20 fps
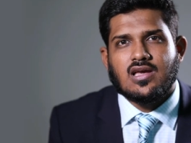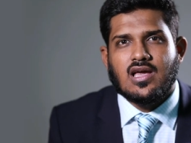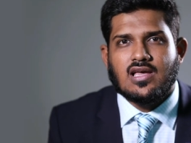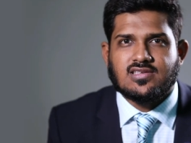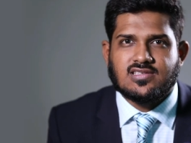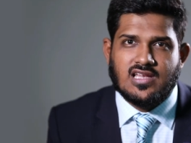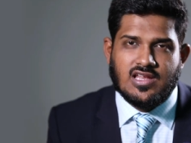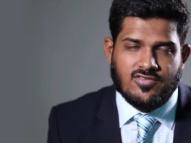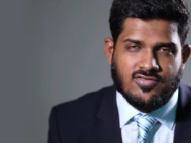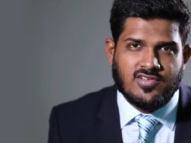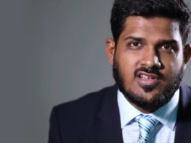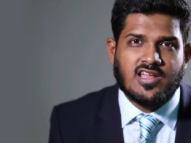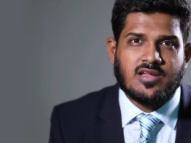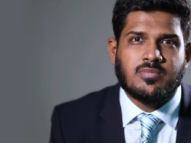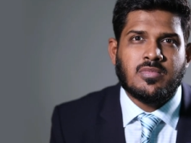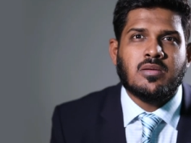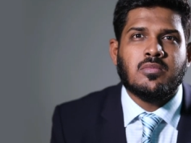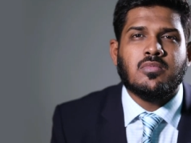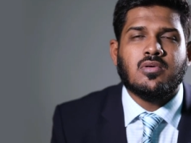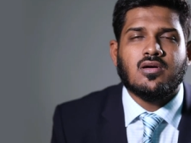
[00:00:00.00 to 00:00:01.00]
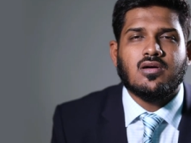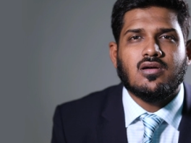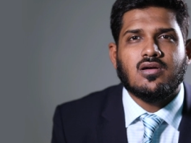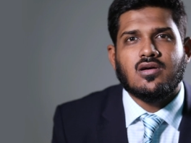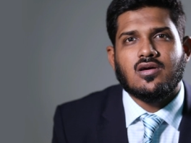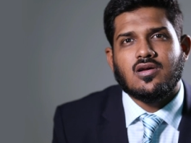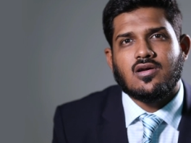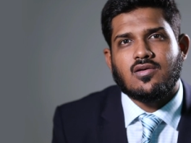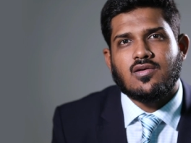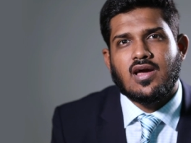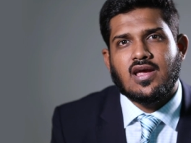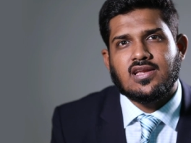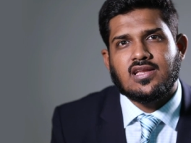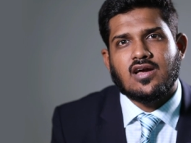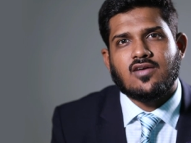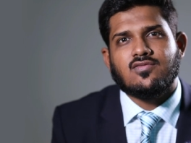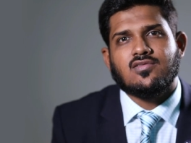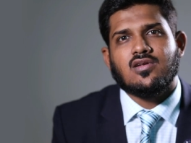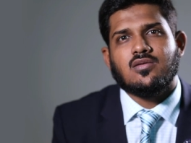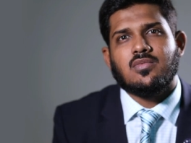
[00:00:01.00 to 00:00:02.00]
as an affiliate member right
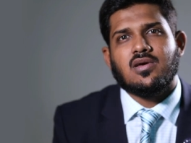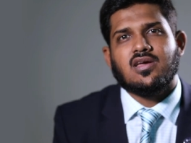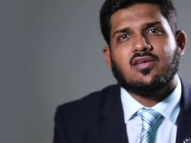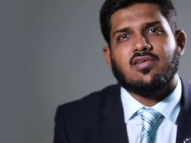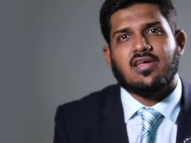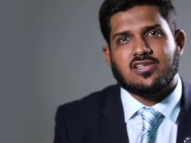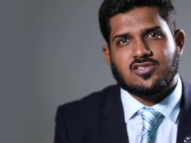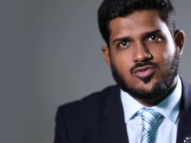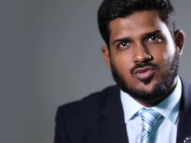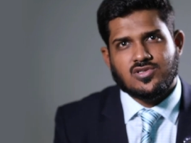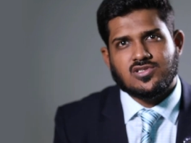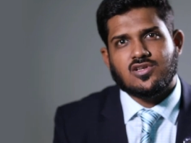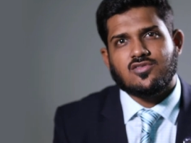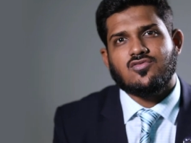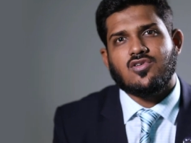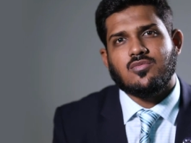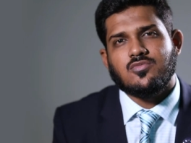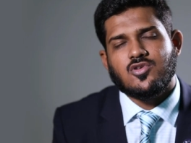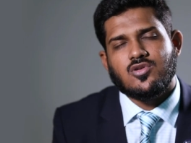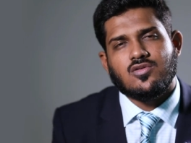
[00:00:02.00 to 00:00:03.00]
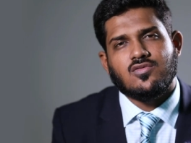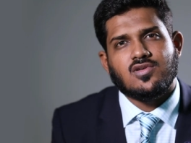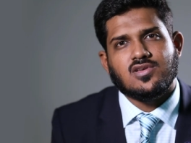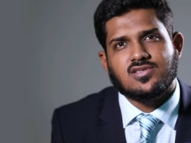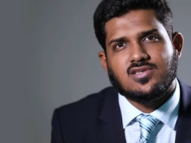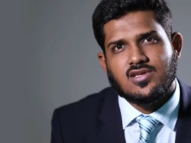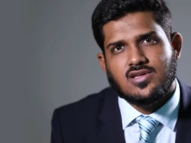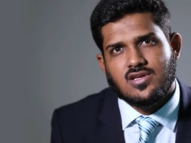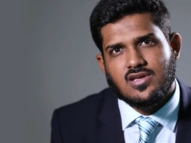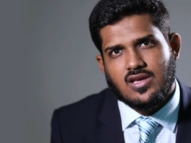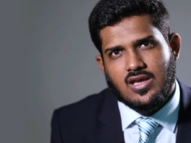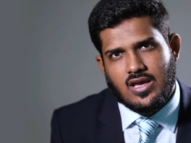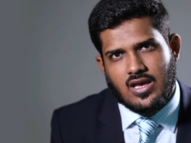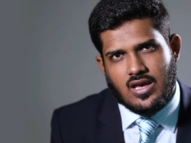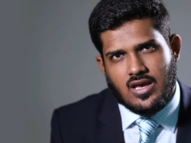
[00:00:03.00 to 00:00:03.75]
after my graduation from university